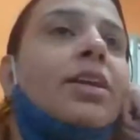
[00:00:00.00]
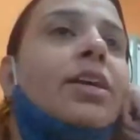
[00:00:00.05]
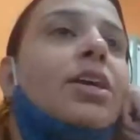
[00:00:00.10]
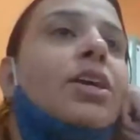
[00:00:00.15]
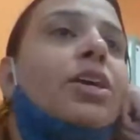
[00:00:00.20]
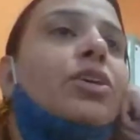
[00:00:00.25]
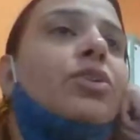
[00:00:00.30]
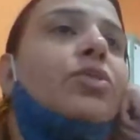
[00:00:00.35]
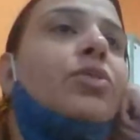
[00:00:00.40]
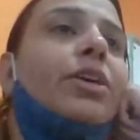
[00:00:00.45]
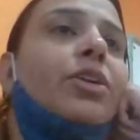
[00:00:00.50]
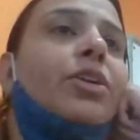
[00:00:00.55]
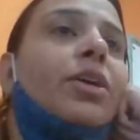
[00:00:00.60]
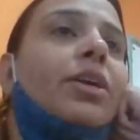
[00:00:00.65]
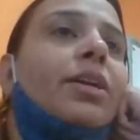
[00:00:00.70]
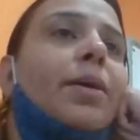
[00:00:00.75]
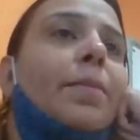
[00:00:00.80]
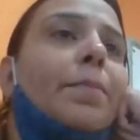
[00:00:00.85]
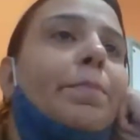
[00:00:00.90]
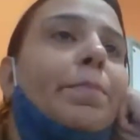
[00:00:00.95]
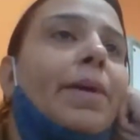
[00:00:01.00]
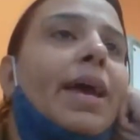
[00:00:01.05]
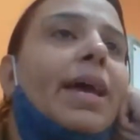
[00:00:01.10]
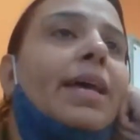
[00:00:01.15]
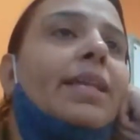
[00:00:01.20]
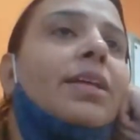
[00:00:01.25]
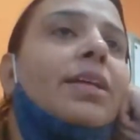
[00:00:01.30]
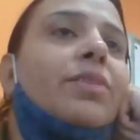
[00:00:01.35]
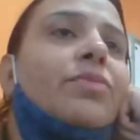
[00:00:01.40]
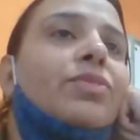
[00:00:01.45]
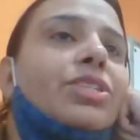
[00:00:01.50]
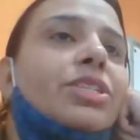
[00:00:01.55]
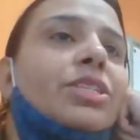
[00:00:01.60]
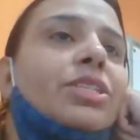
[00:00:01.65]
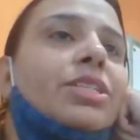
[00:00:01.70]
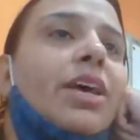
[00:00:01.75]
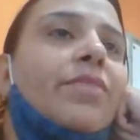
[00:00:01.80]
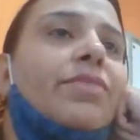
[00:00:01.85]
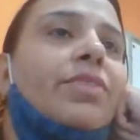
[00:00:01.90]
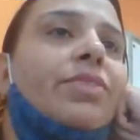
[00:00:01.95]
you cannot compare them which is
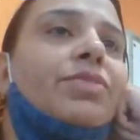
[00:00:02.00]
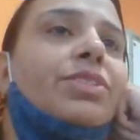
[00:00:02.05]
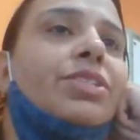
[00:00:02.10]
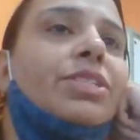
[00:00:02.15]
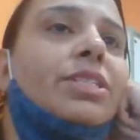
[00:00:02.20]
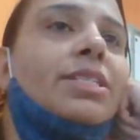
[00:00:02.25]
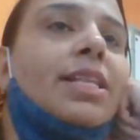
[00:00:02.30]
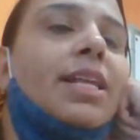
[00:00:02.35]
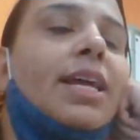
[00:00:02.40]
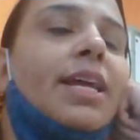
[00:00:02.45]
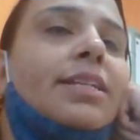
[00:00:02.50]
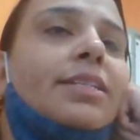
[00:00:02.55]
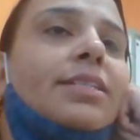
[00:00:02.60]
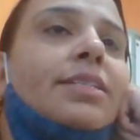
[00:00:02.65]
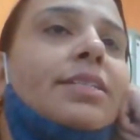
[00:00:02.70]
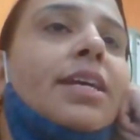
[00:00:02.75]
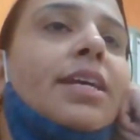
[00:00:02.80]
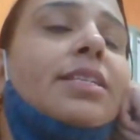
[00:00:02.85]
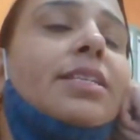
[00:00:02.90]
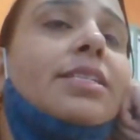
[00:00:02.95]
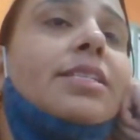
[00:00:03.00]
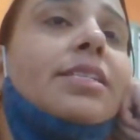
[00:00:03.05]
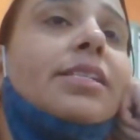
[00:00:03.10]
heavy, which is light. Yes.